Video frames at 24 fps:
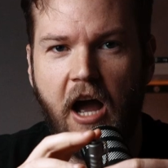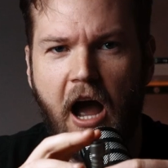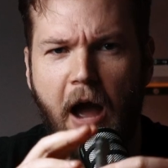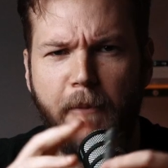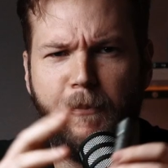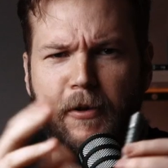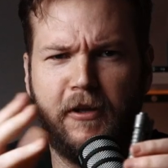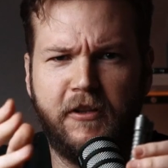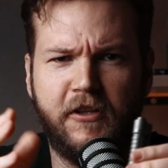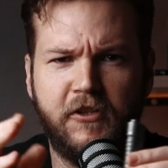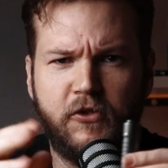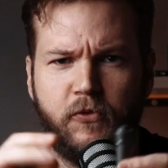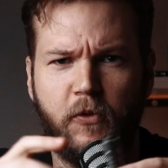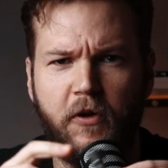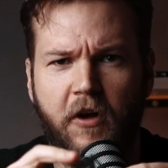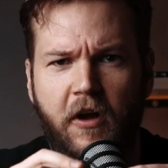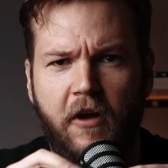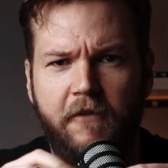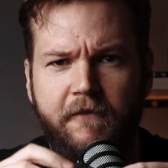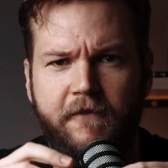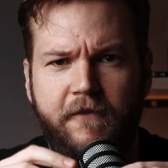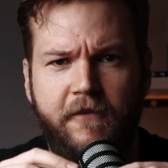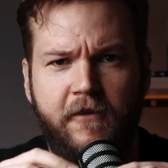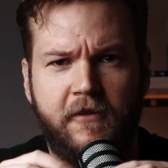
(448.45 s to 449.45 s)
I picked this one
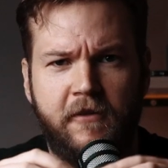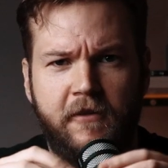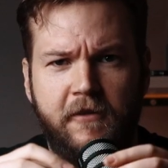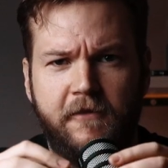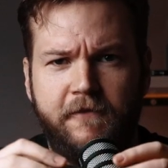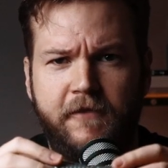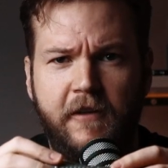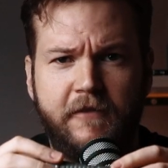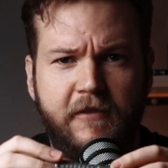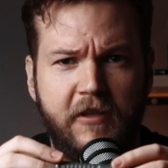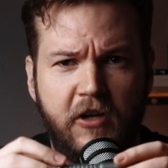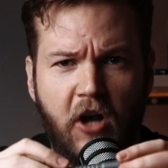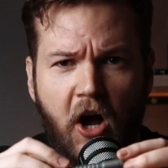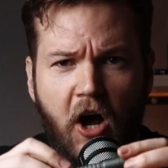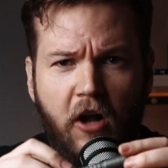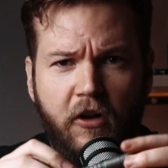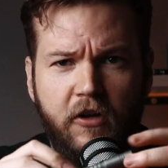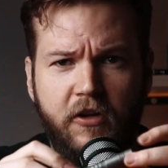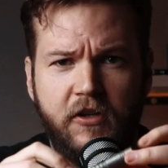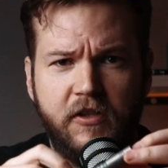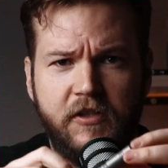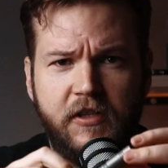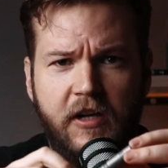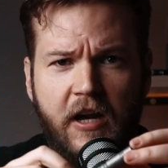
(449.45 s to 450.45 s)
up for
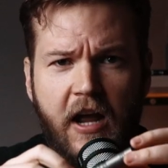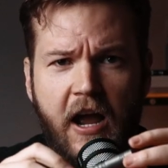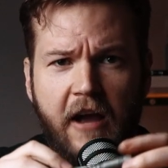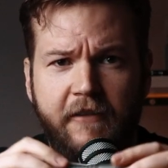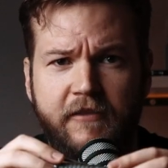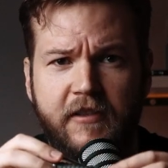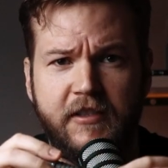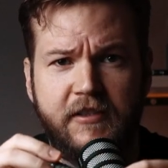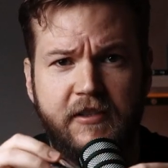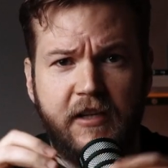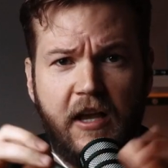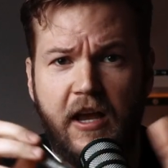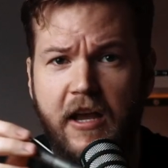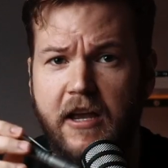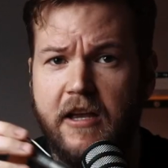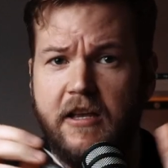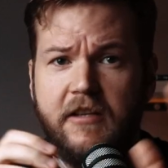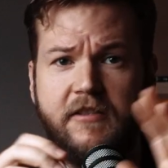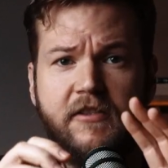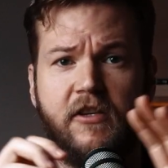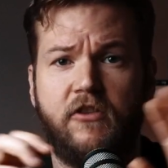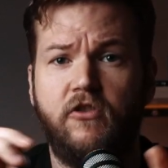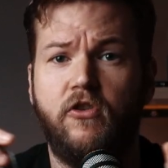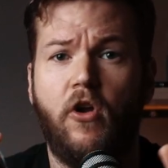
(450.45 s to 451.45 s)
$50, and I have to say
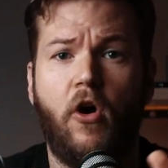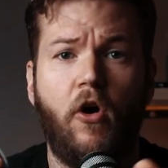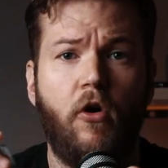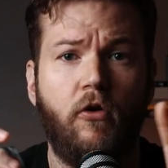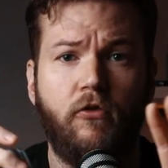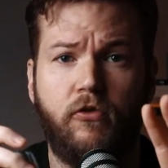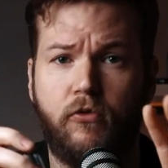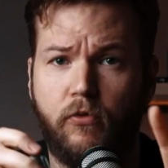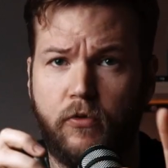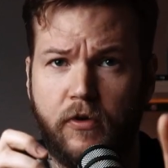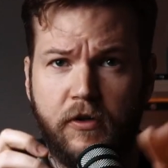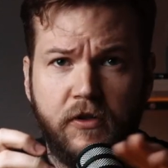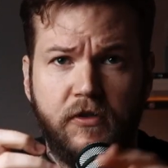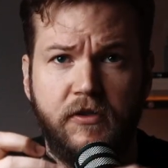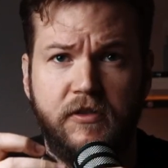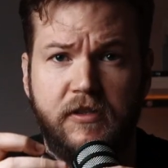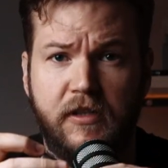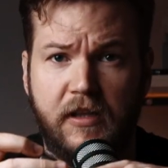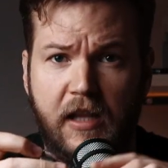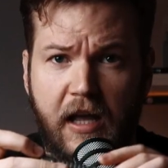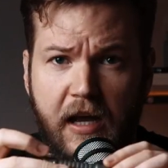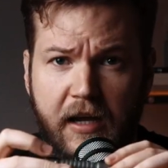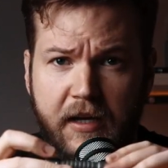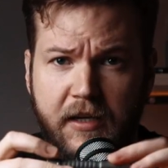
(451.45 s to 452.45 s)
it's a no thrills
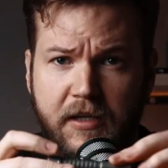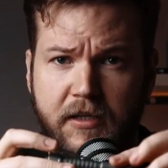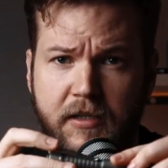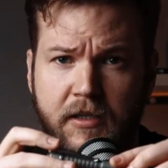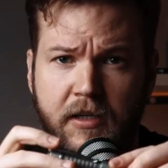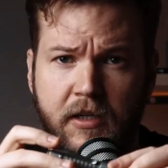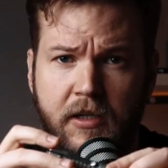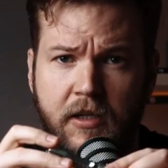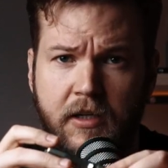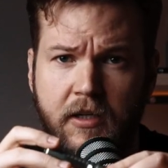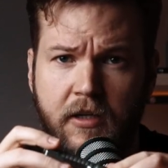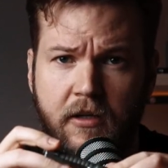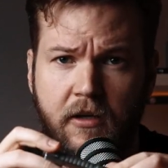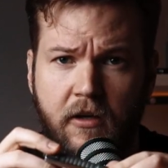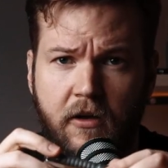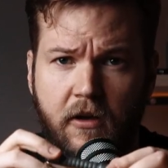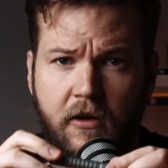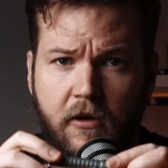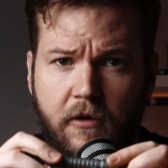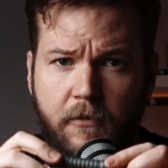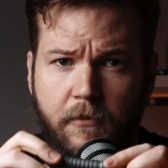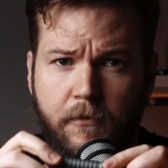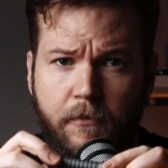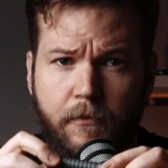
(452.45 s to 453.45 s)
light,
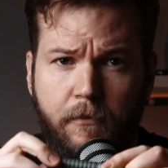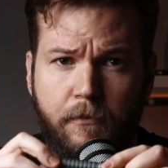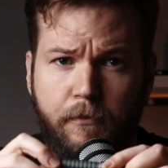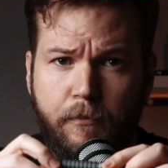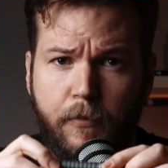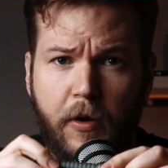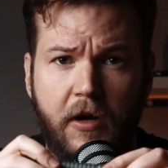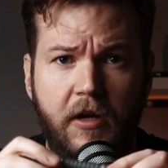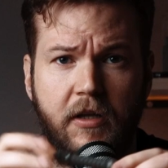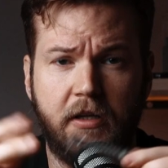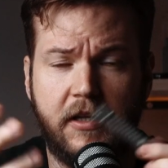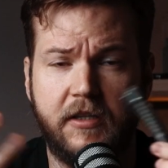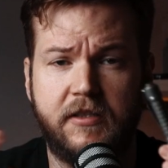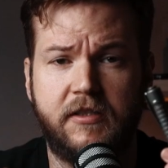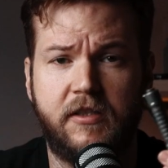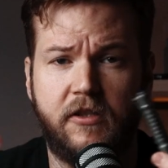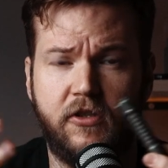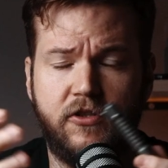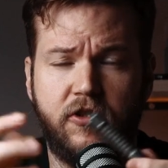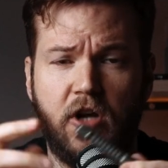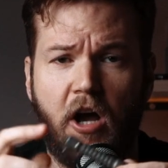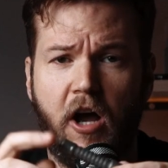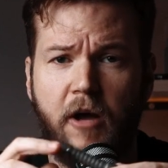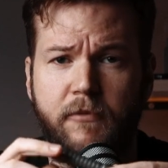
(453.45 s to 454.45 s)
but it gets
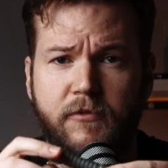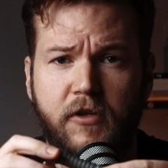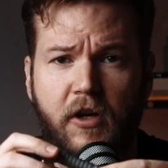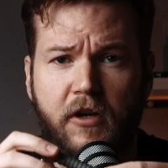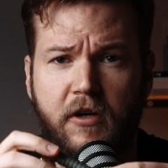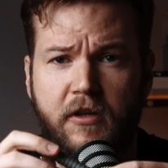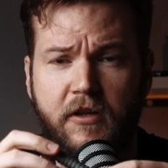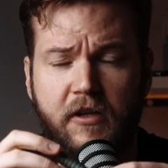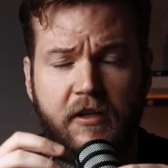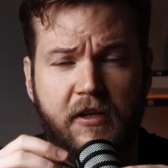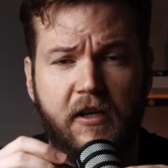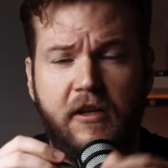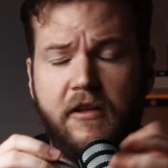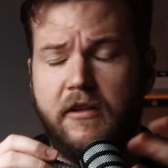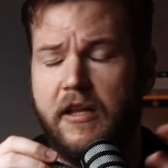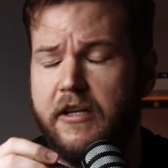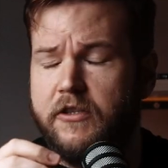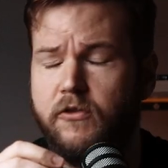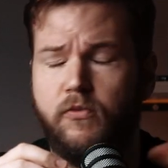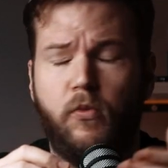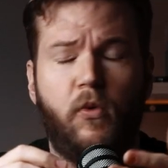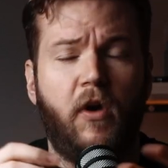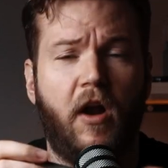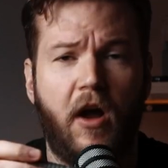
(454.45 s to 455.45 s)
the job done. And again,
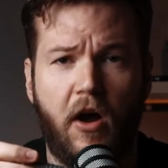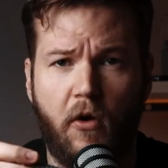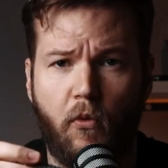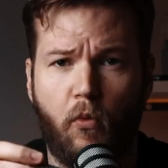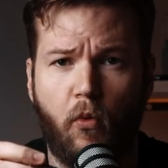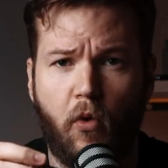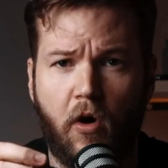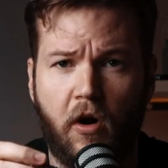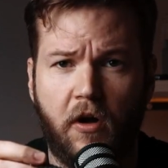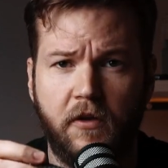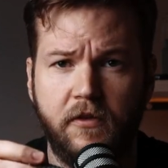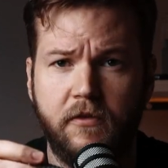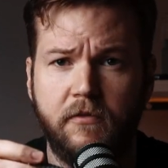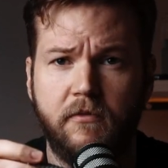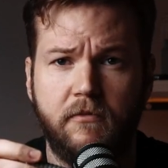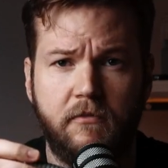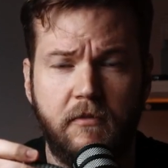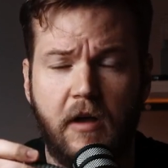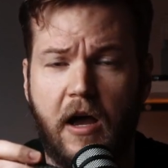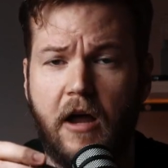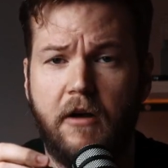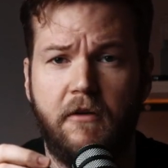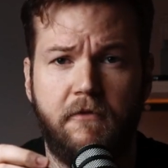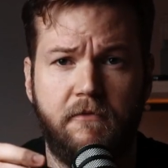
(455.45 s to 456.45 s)
that's what I want
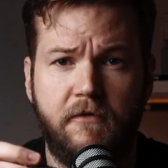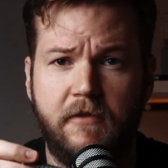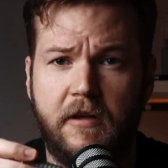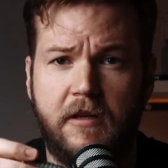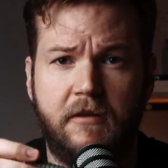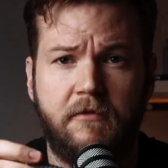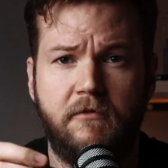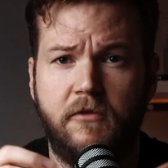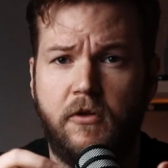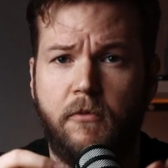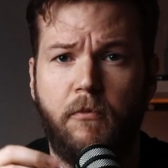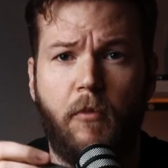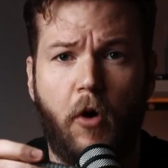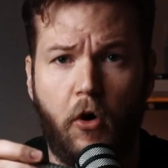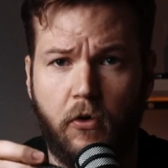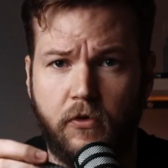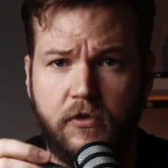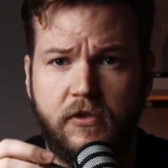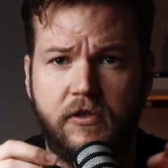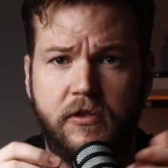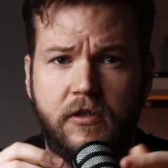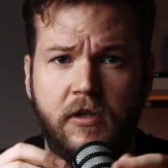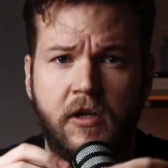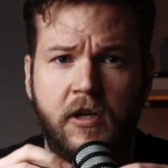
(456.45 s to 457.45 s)
out of it the
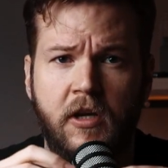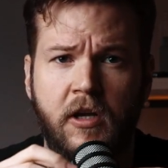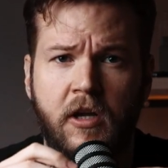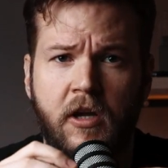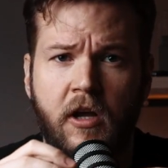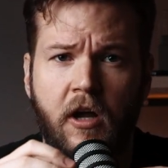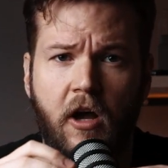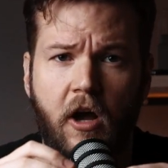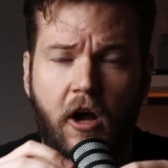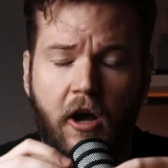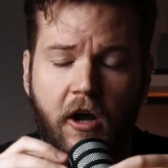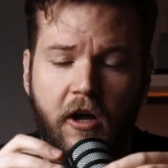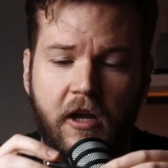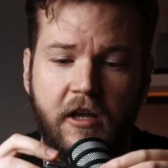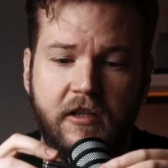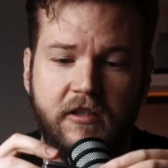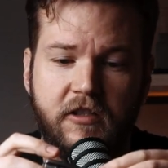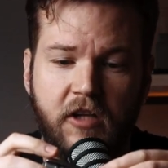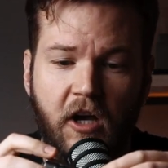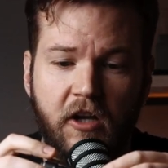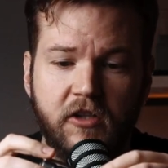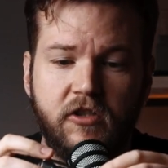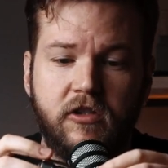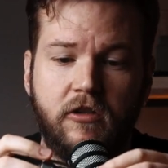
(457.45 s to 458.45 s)
most. It
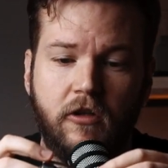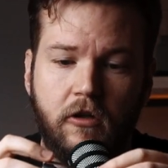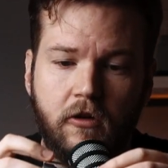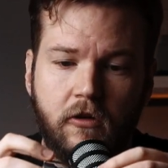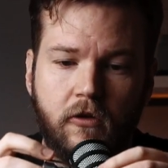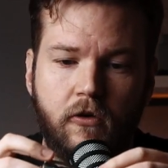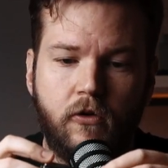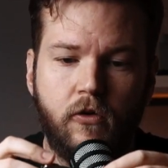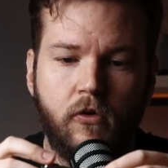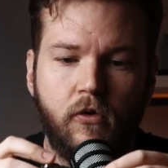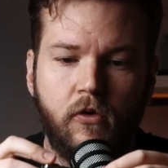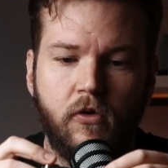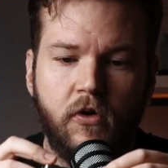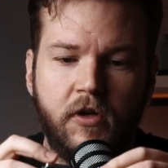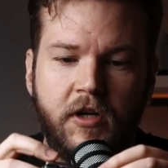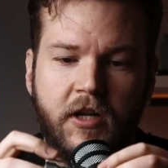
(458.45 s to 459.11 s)
does look cool,